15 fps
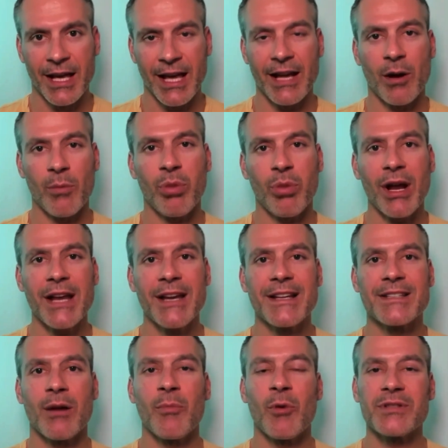and our brain is
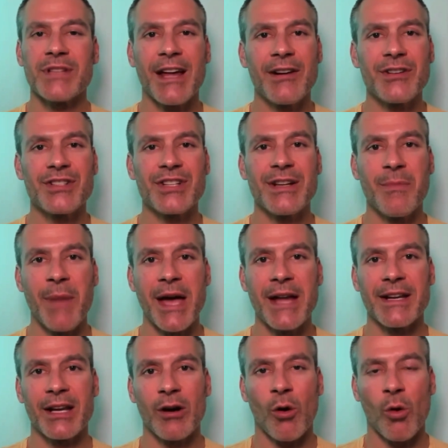our most
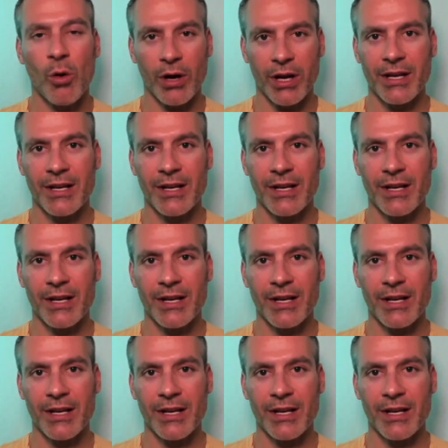energy-demanding organ,